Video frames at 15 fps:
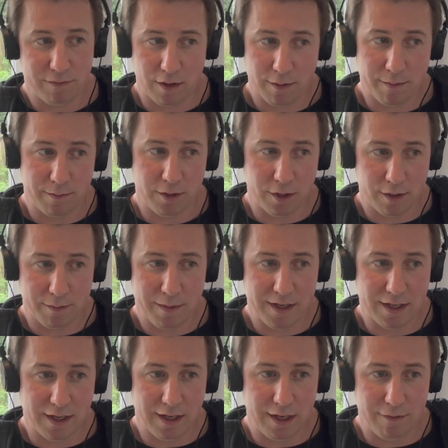You're, you're not meant
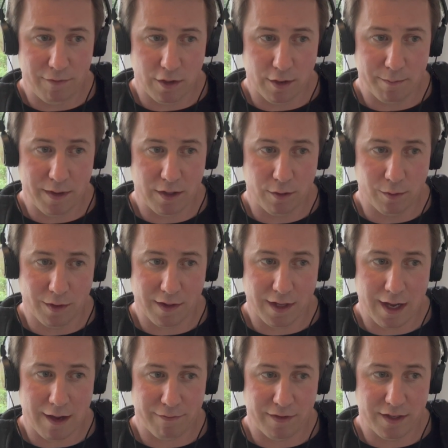to leave. You're not meant to go to the
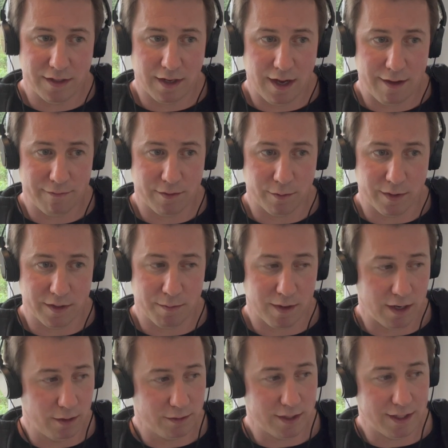cafe until afterwards. But I
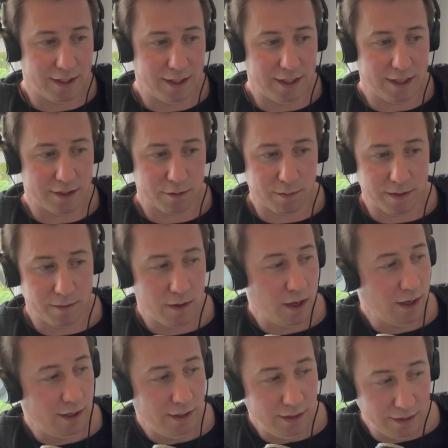looked at Lily. I just went,
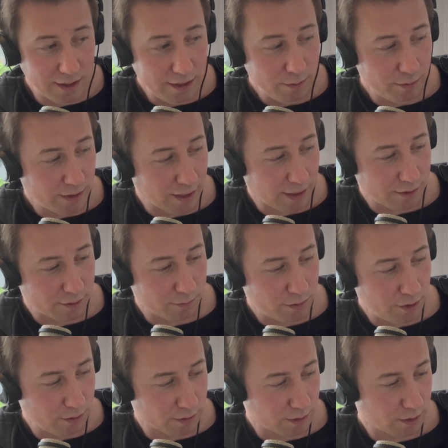Lily, would you like some
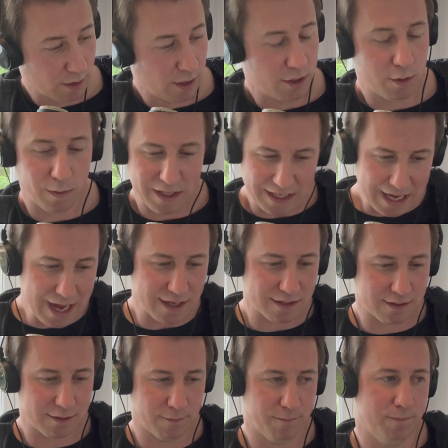juice? And she went,
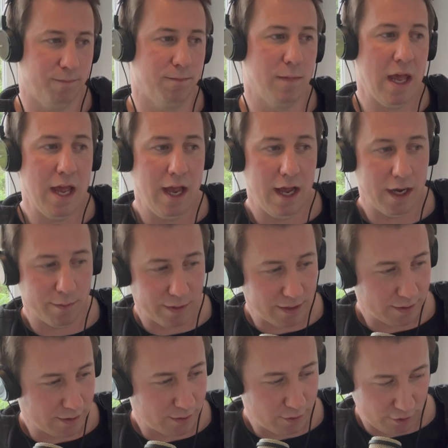Yes. And I
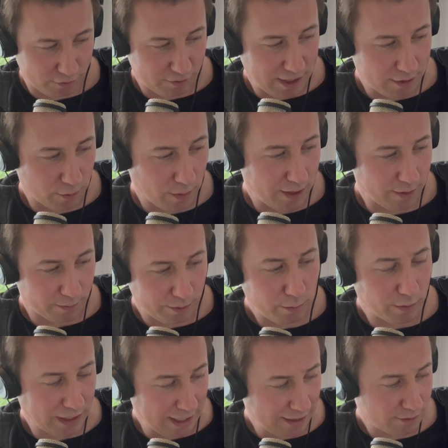went, just dead quiet. I went,
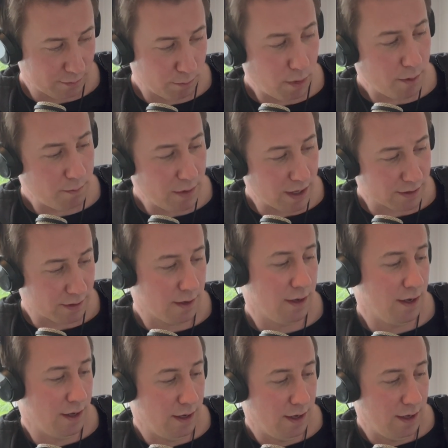Would you like some pom bears?
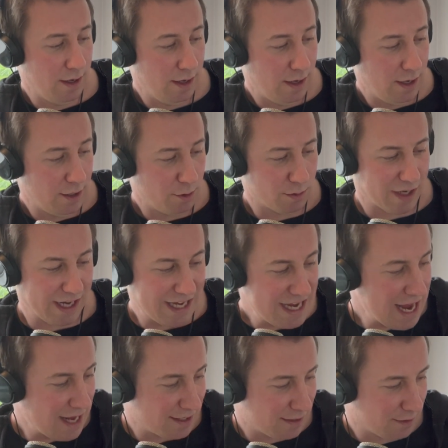And she was like,
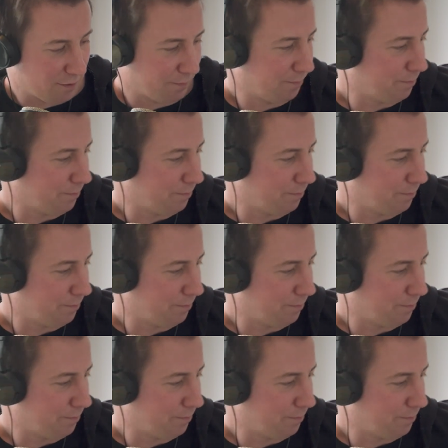Yes.